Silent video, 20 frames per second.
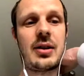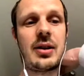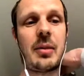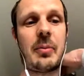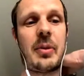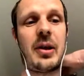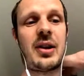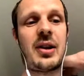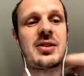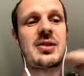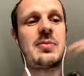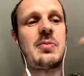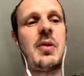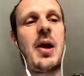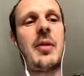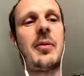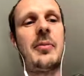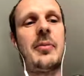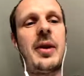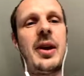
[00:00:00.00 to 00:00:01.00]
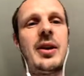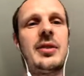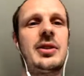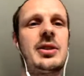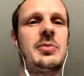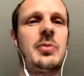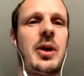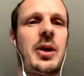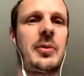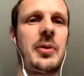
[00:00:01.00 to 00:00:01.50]
the biggest problem here
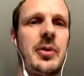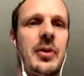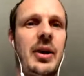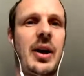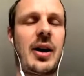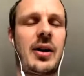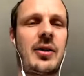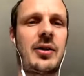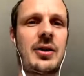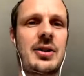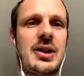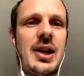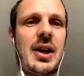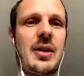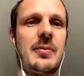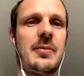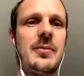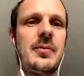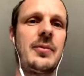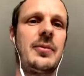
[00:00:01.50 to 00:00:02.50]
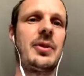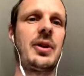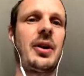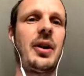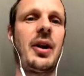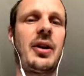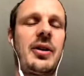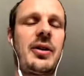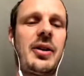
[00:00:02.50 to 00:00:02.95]
is Bayern Munich aren't going to sell him. They're not